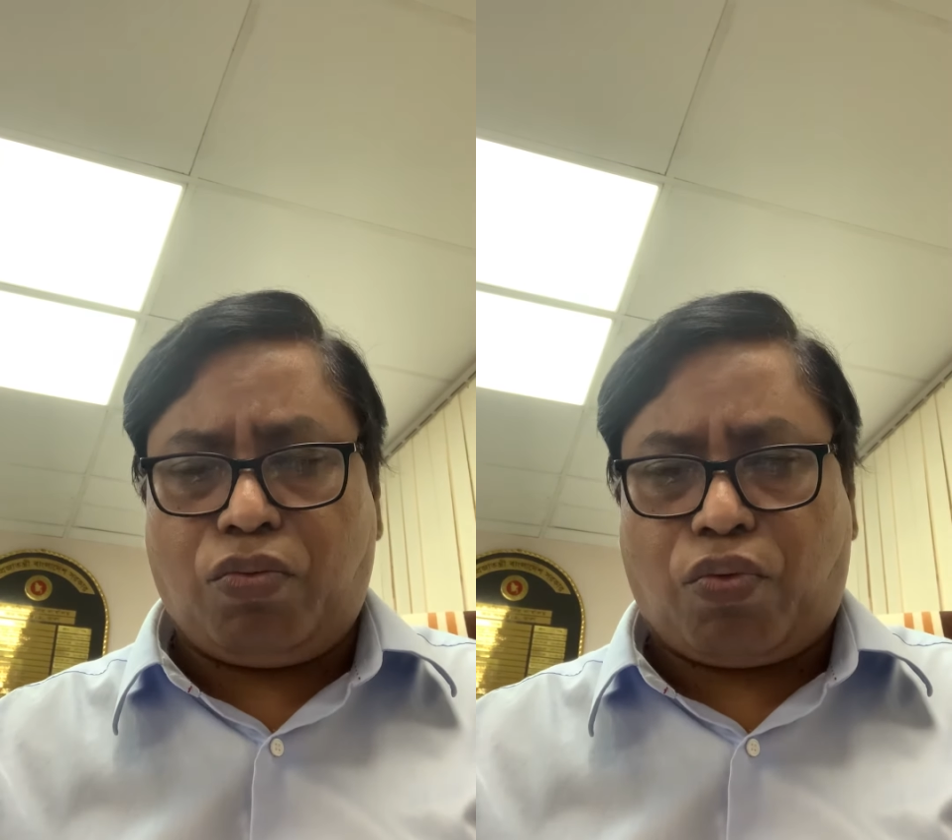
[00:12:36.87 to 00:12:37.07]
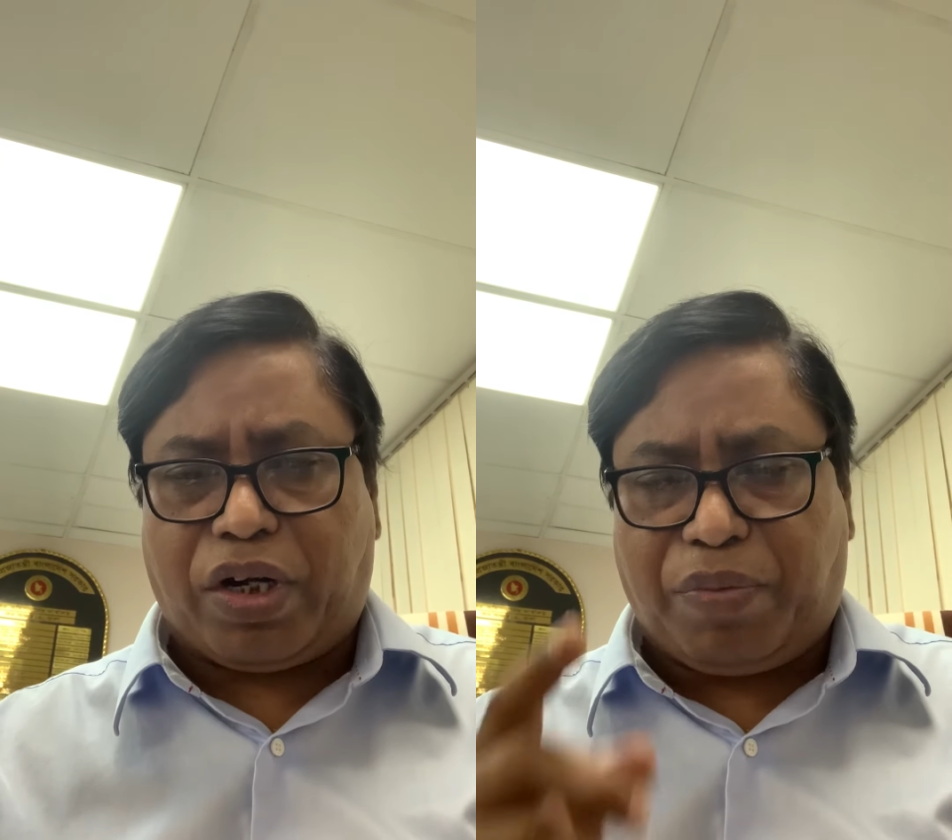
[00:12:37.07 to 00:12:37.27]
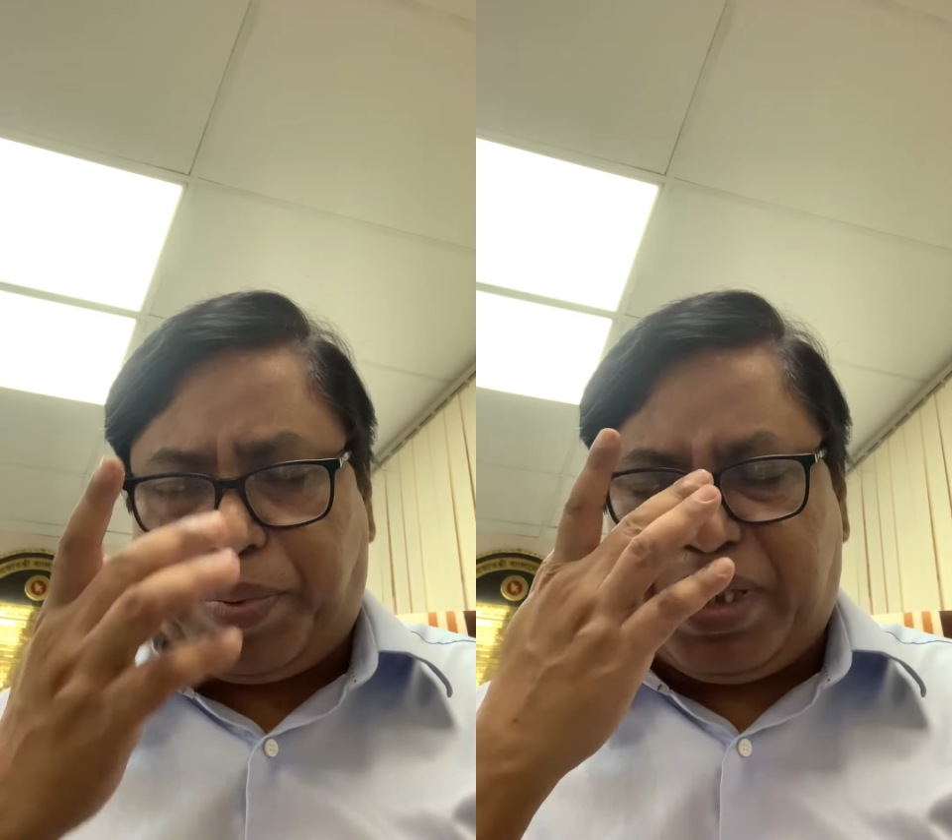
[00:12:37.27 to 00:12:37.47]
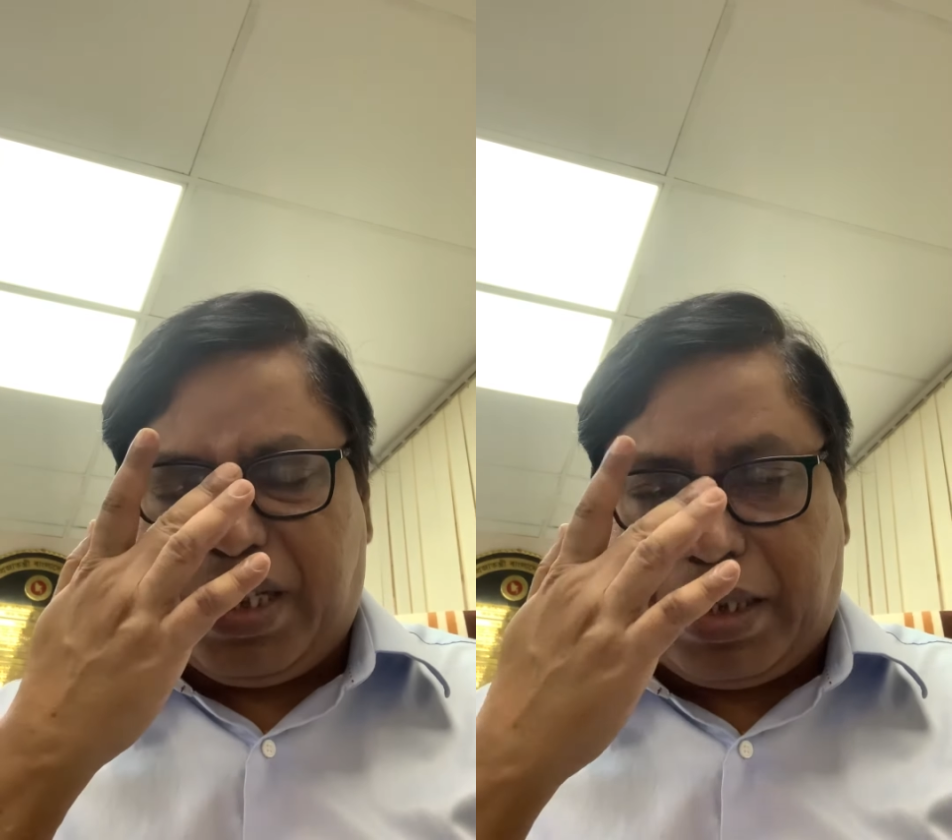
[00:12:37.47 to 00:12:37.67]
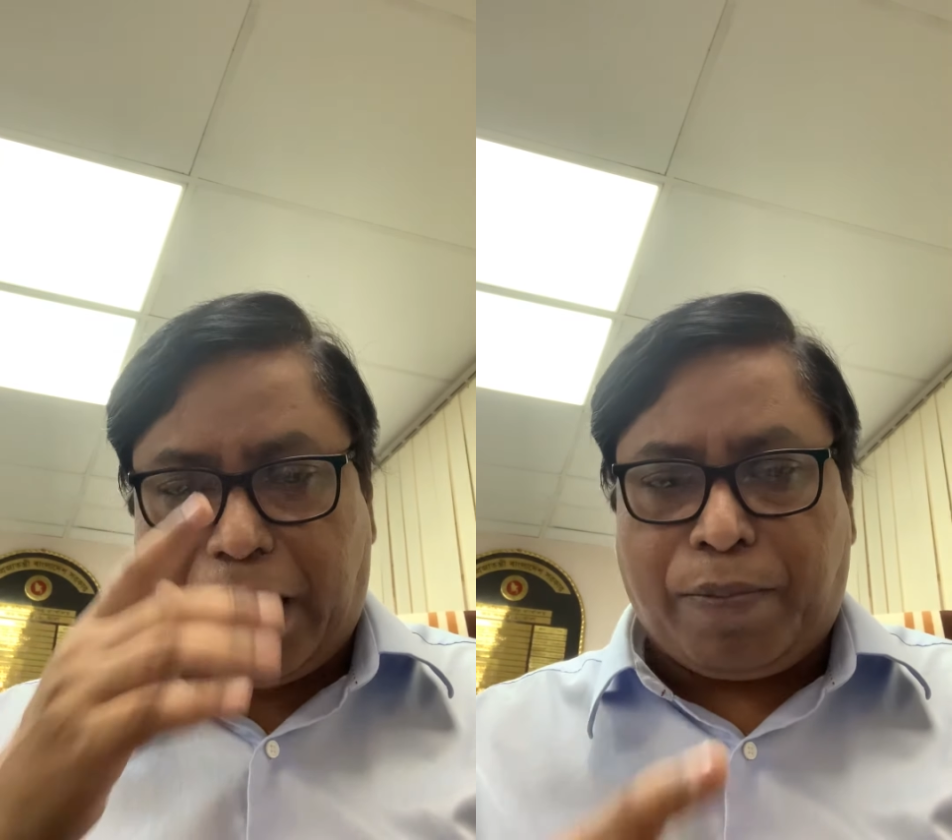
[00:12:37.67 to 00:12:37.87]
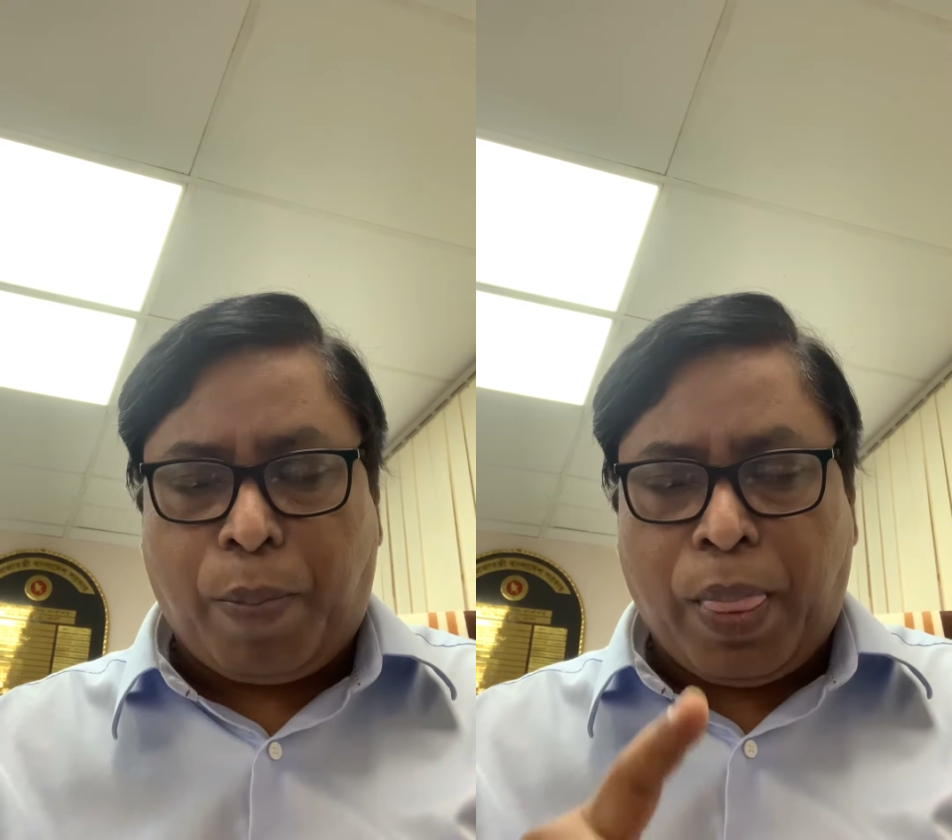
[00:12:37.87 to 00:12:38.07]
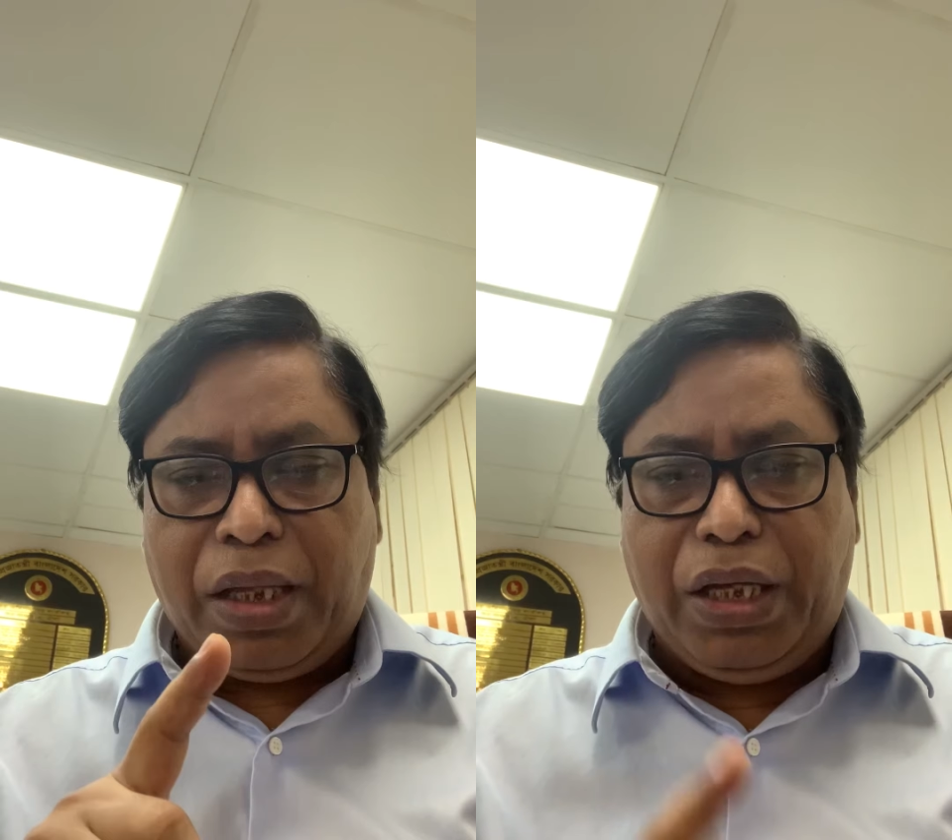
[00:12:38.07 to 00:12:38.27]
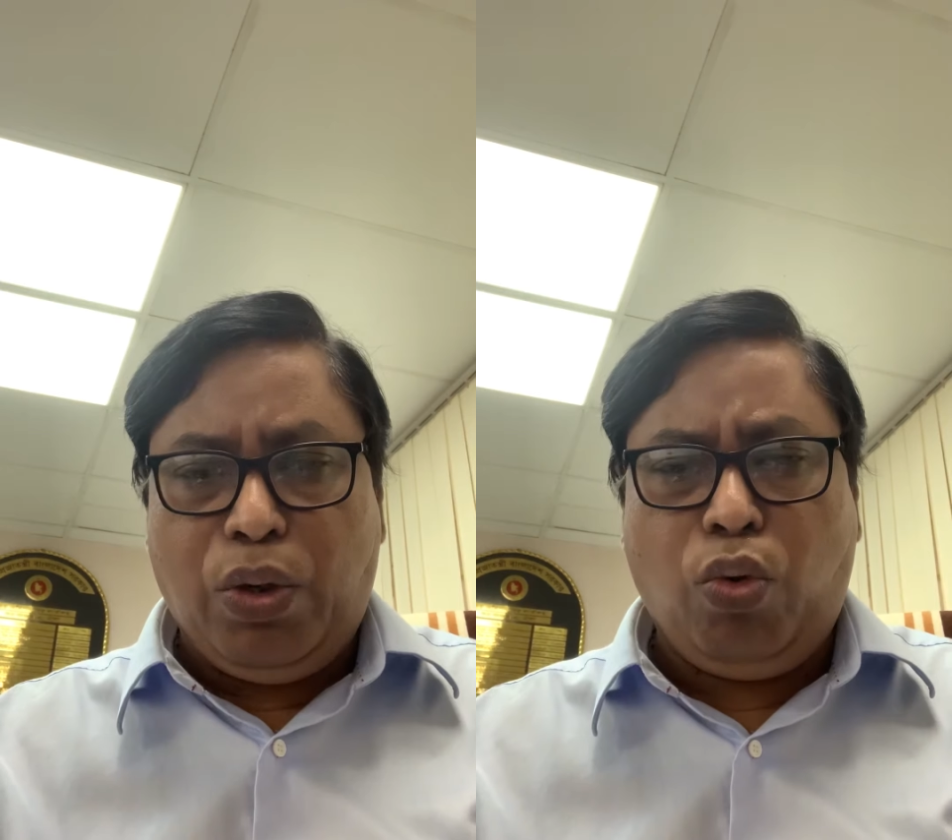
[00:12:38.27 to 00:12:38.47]
what happens is that
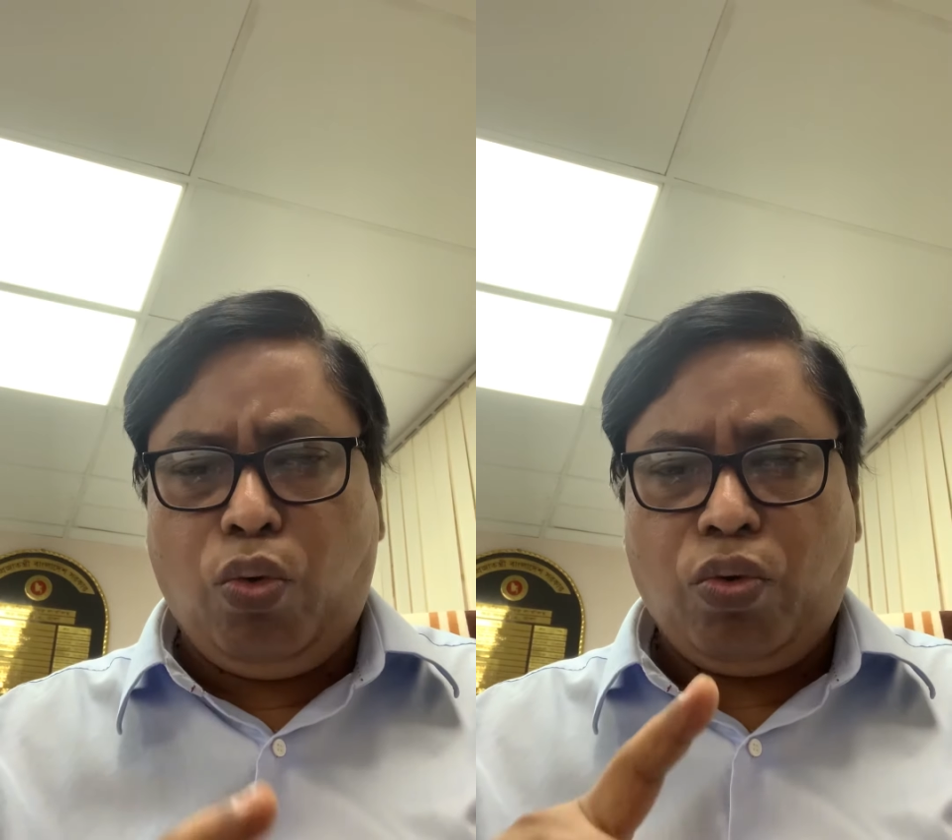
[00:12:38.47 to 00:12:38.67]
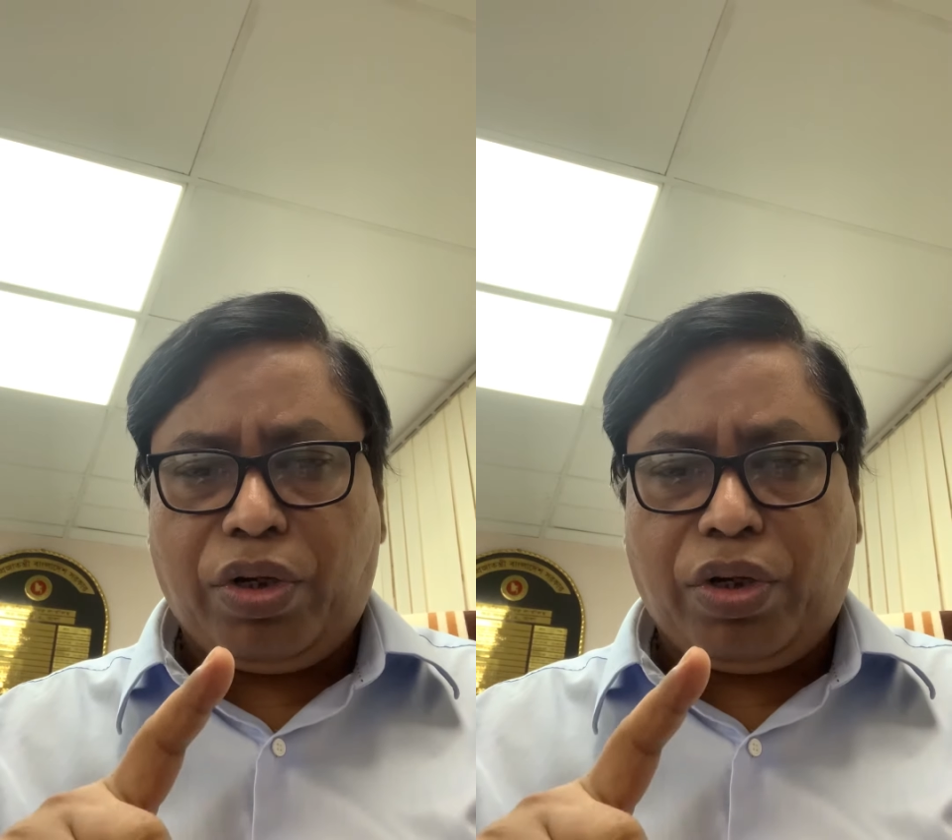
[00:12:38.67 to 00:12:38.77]
you